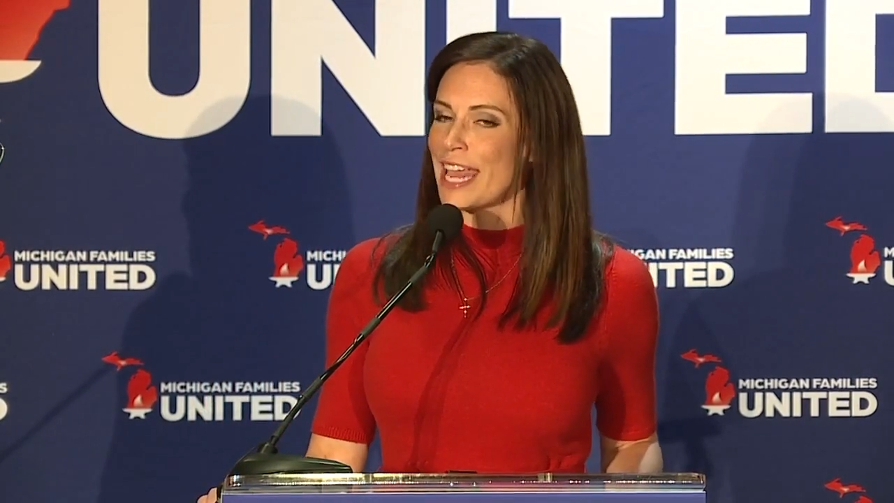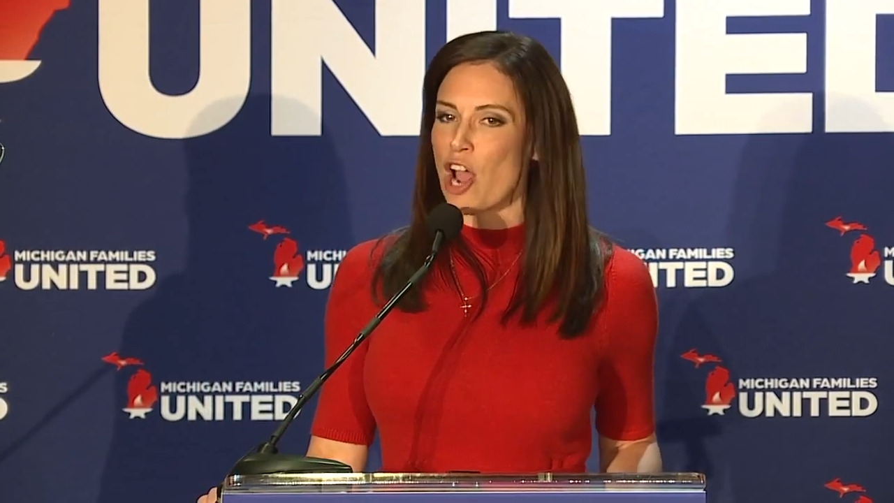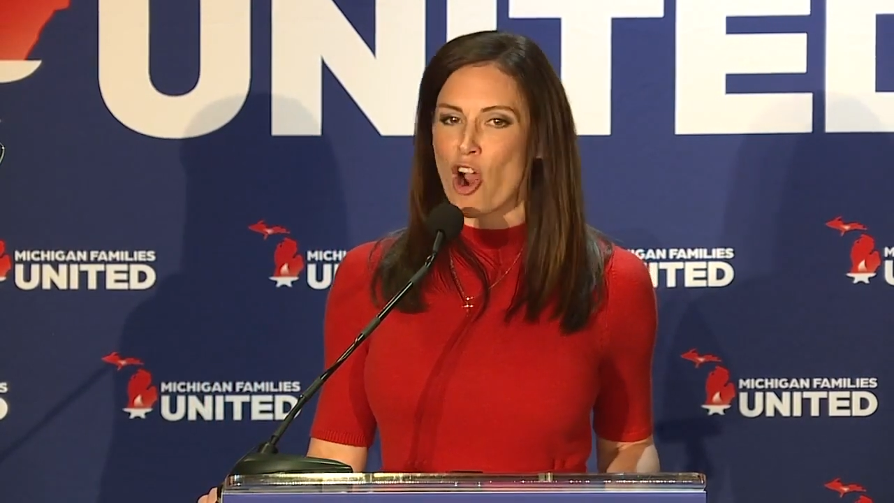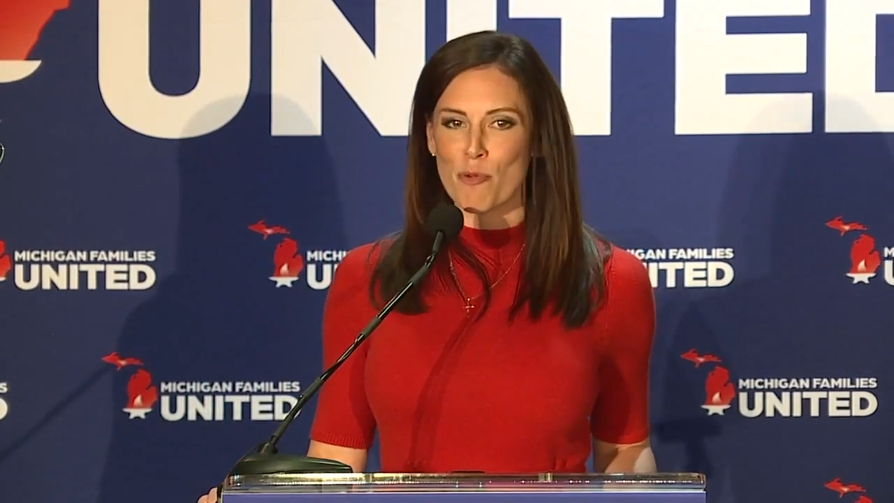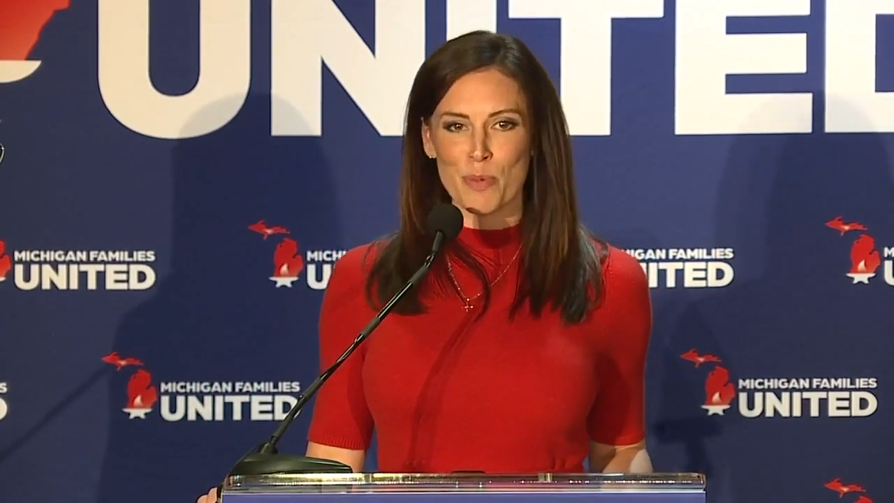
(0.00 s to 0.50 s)

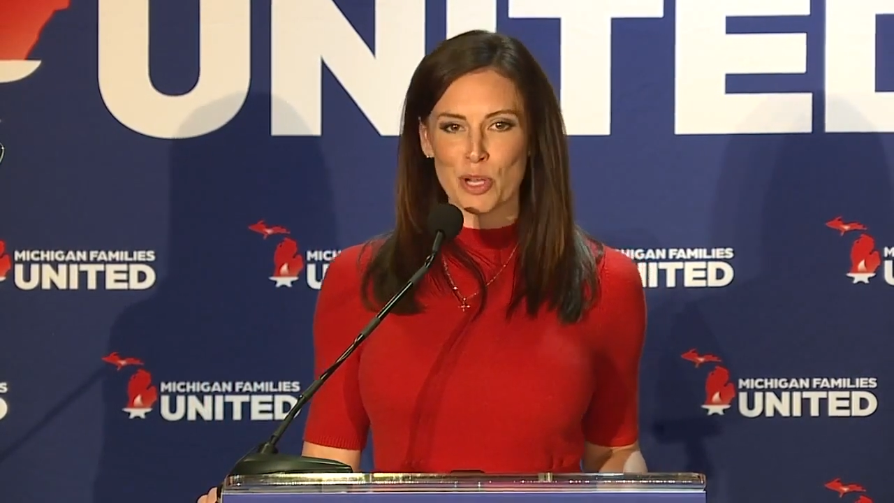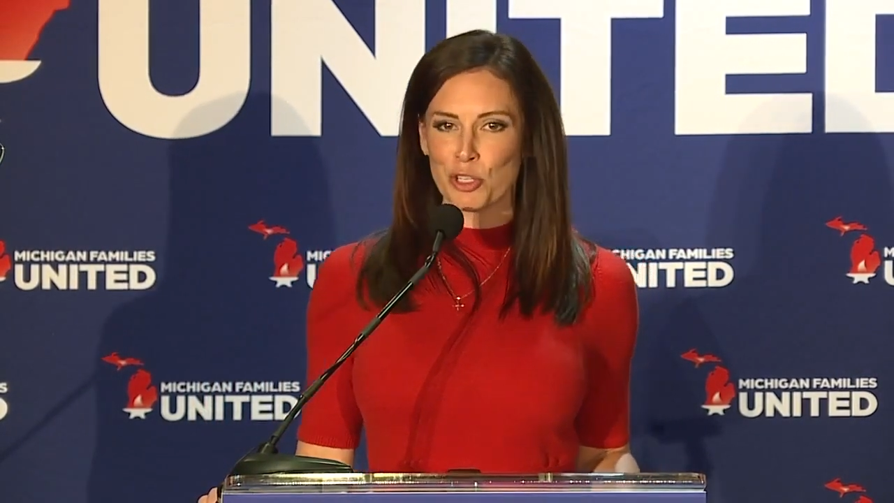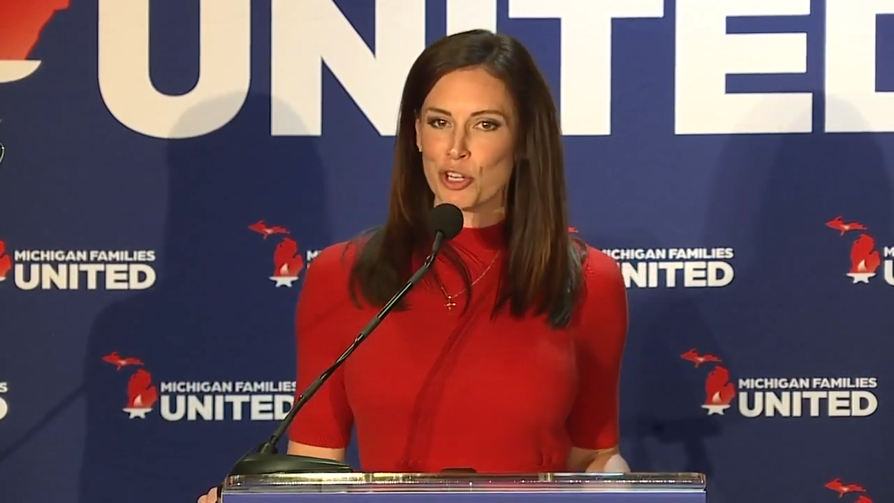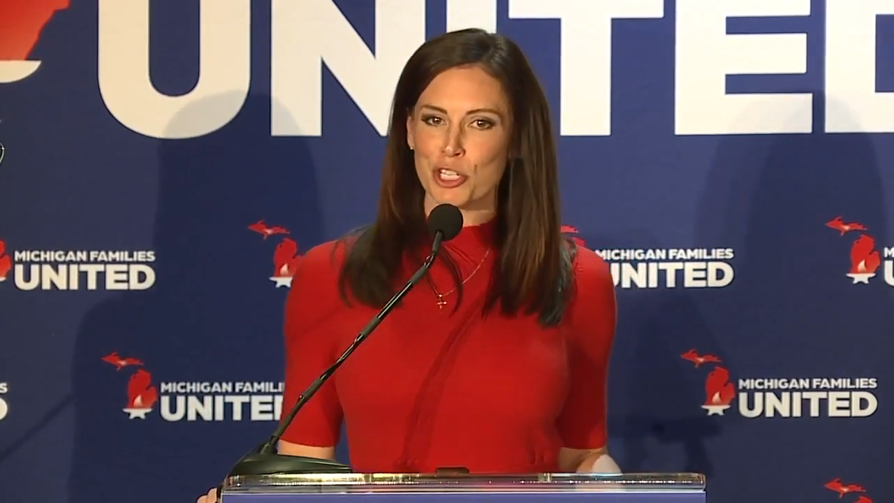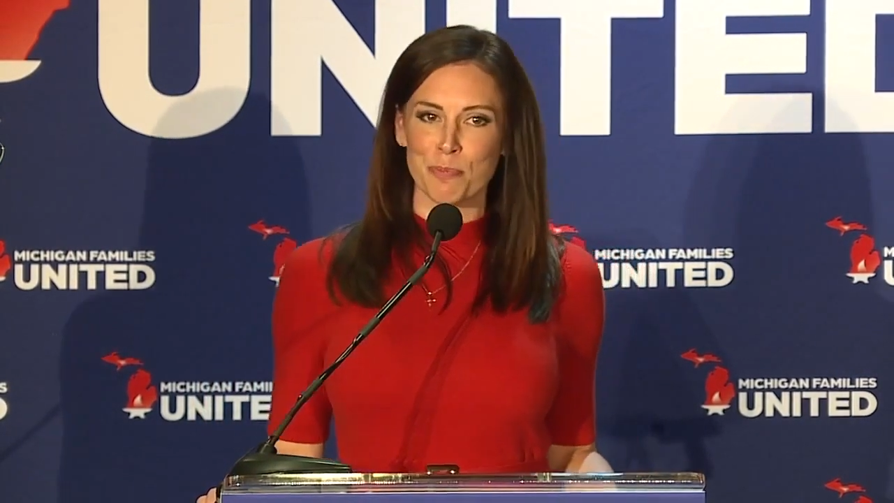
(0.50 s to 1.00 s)
our
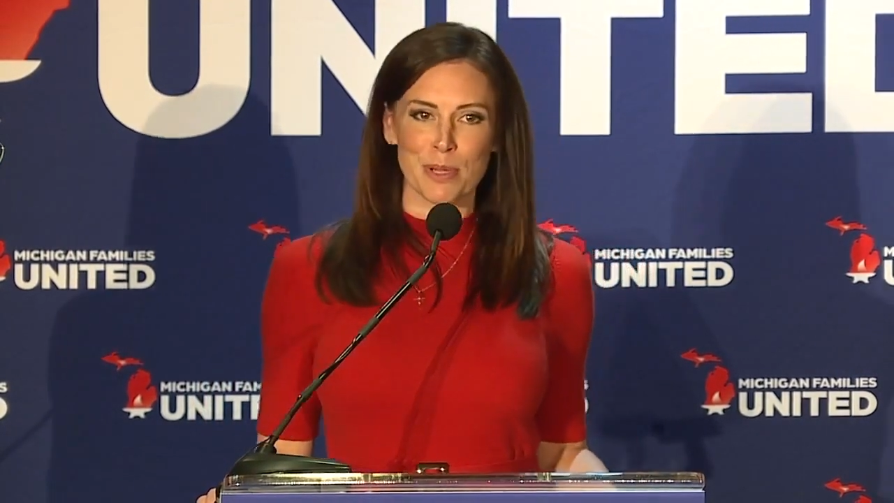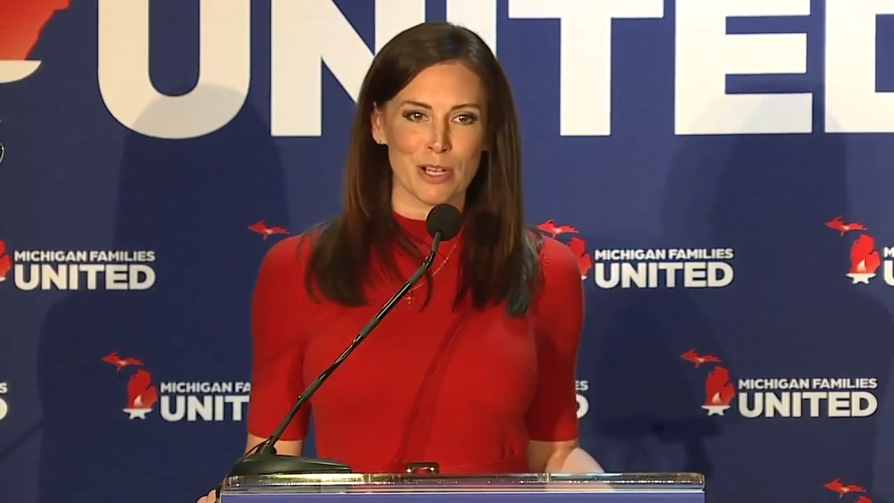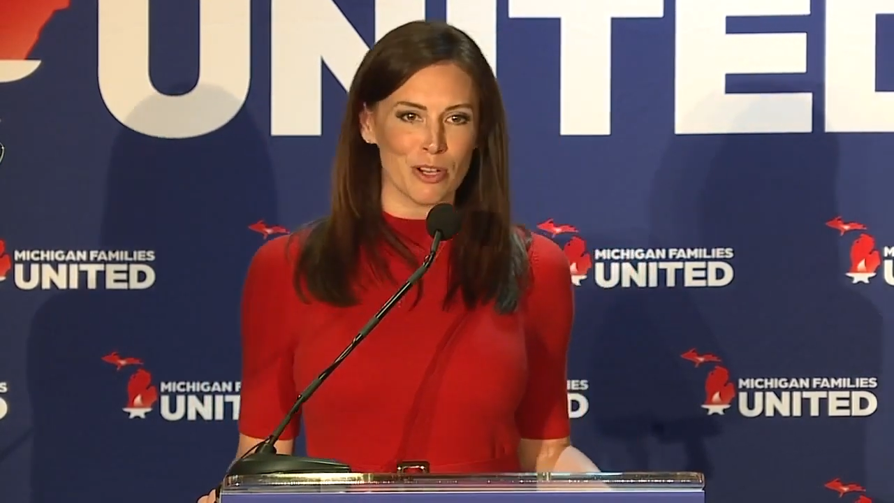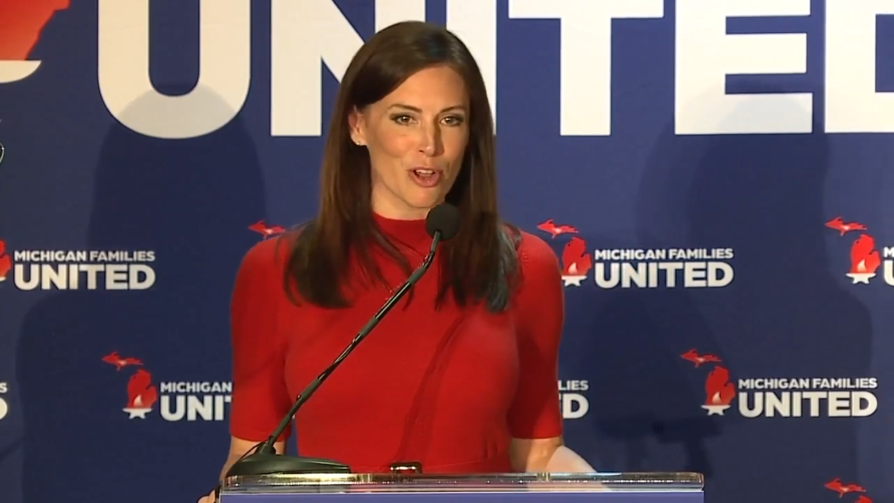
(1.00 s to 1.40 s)
builders build,